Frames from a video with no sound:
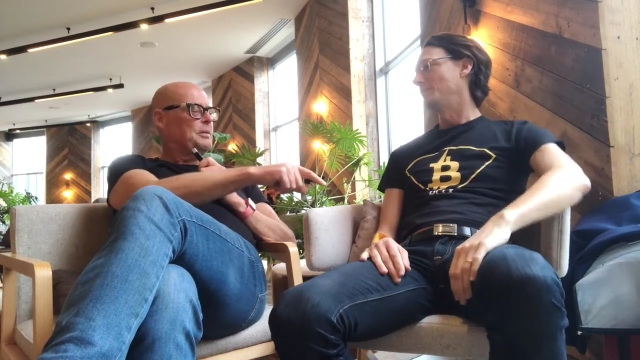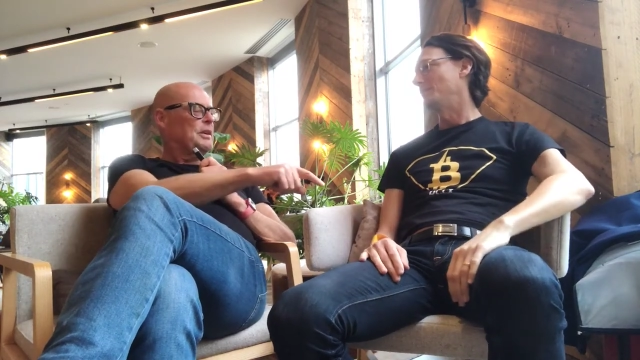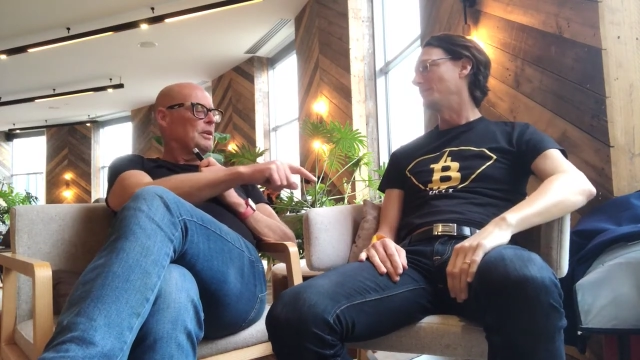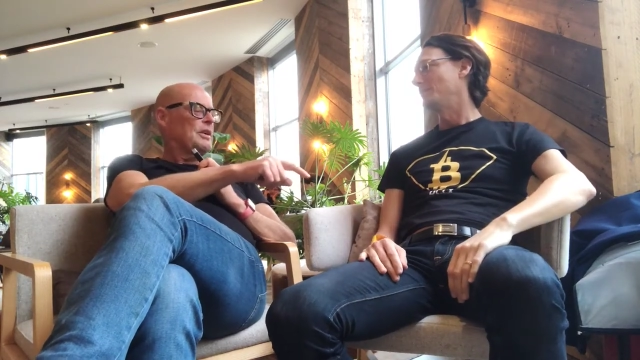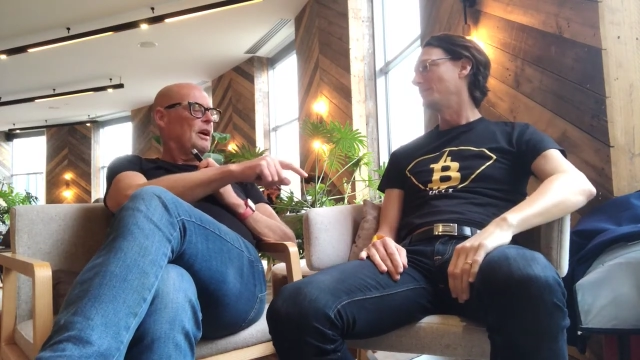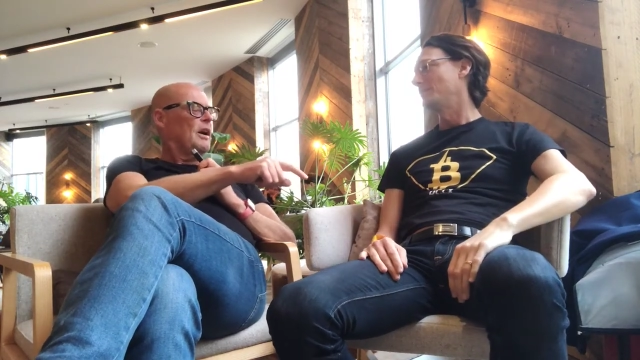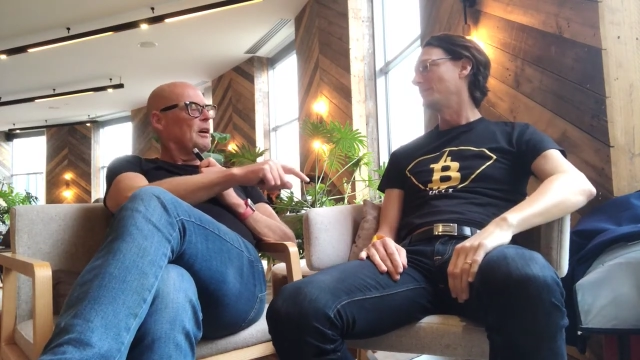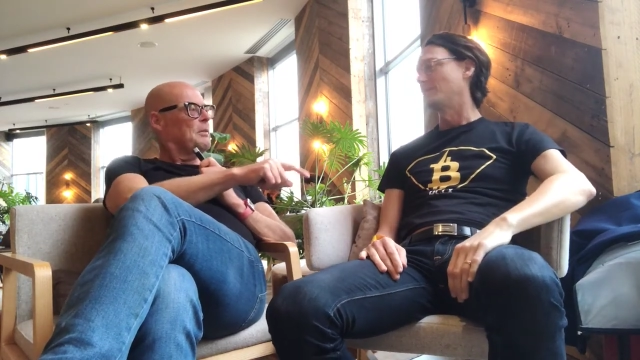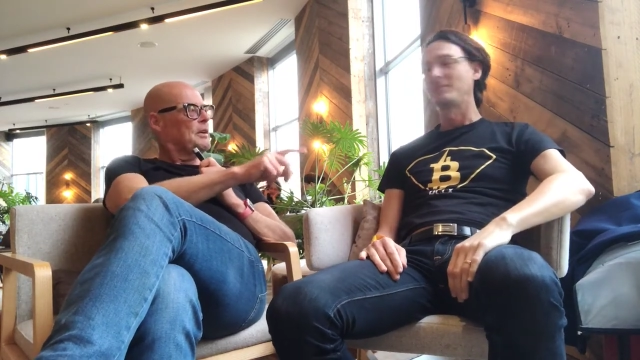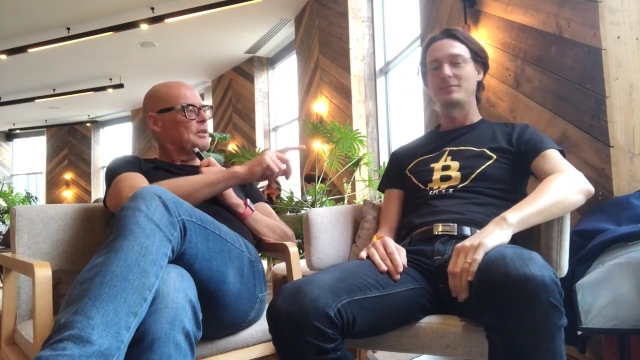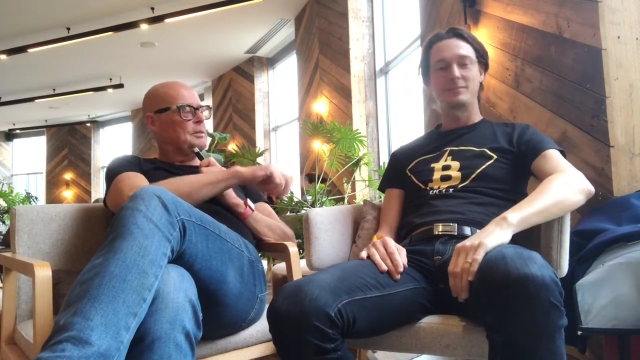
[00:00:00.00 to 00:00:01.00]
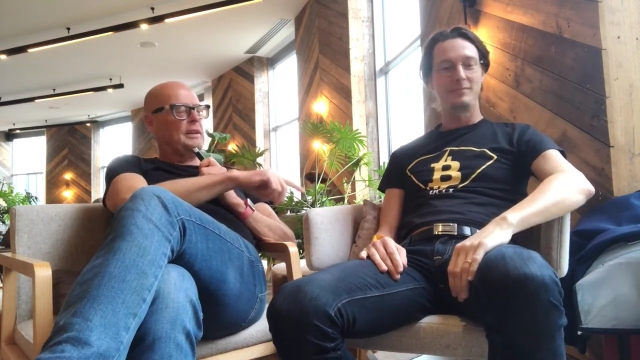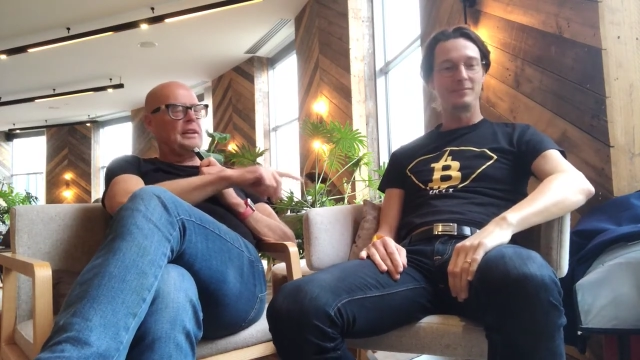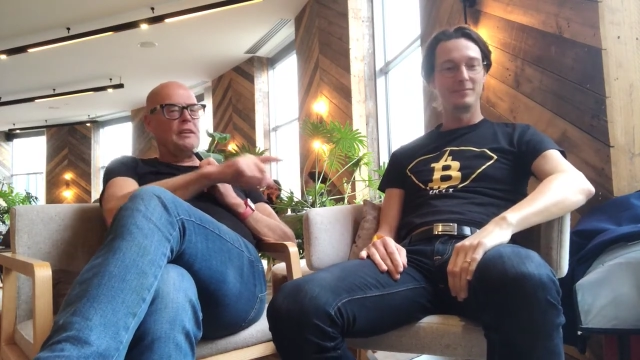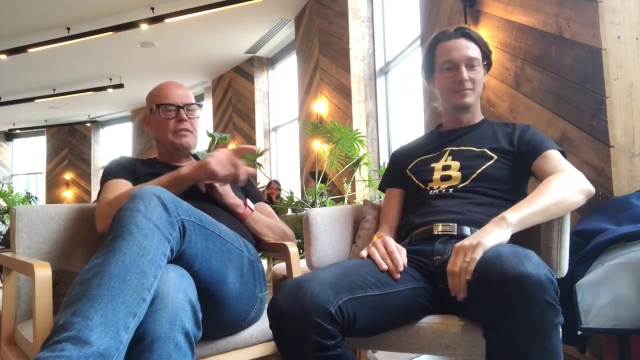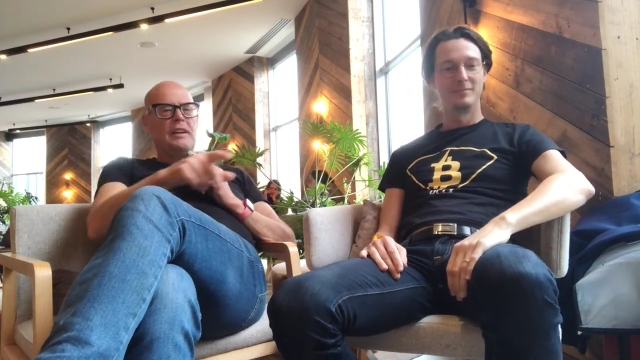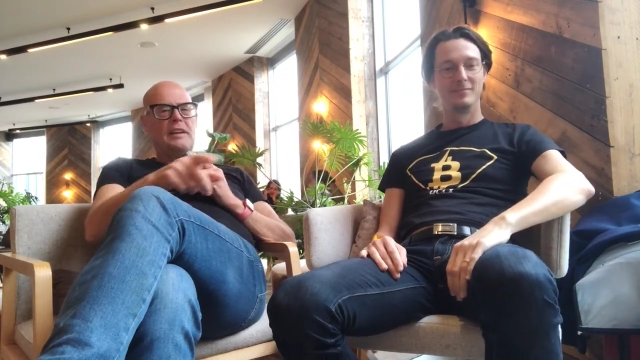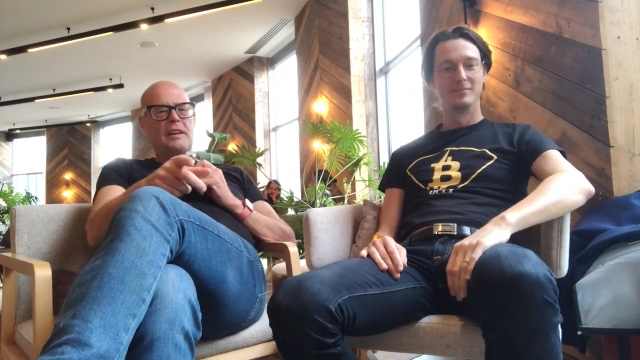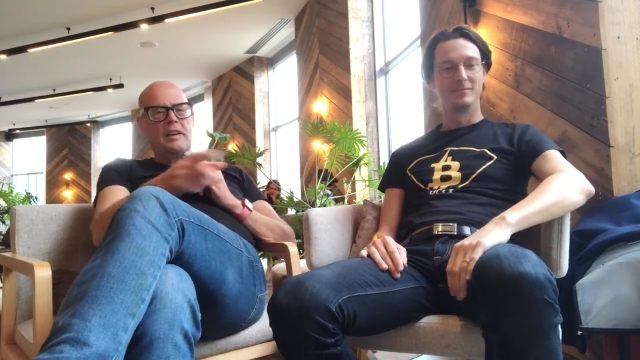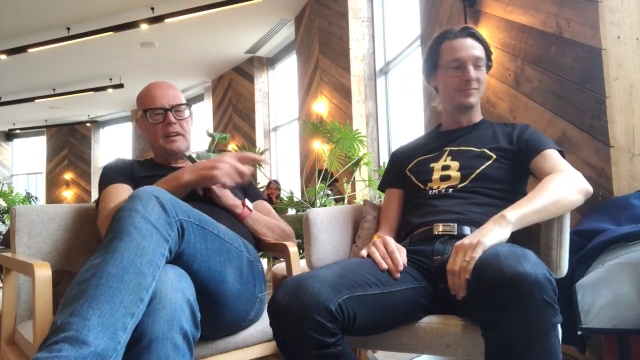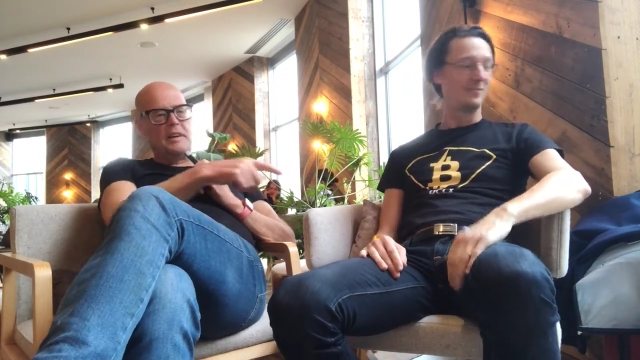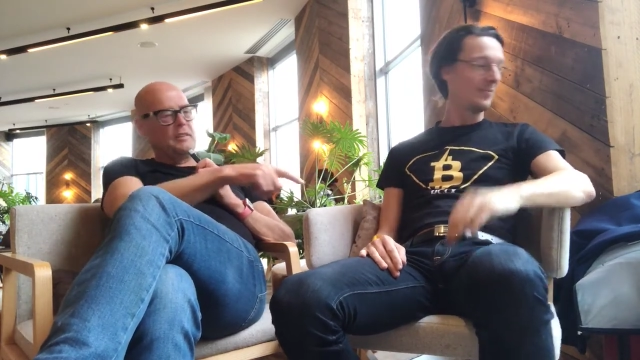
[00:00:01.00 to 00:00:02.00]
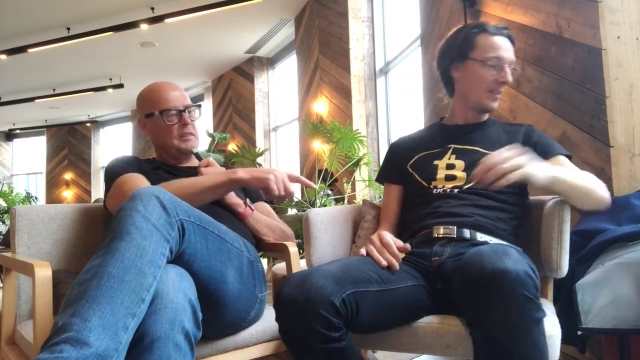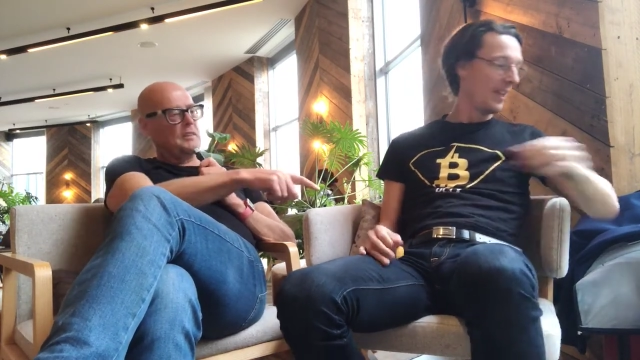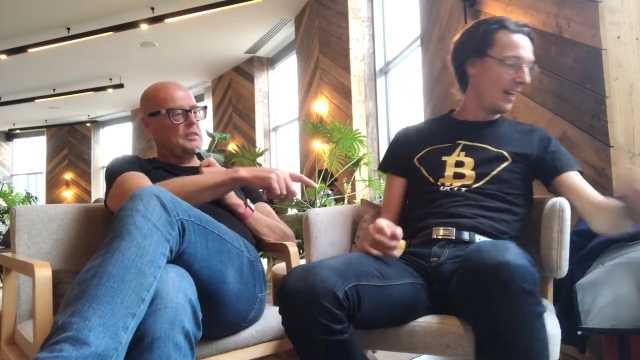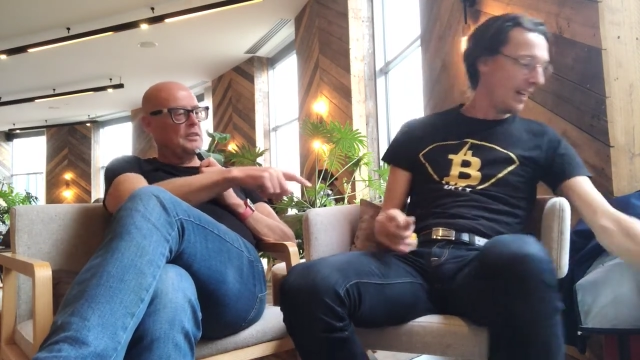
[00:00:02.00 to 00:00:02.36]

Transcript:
Speaker 1: me your car because I mean, I think uh, because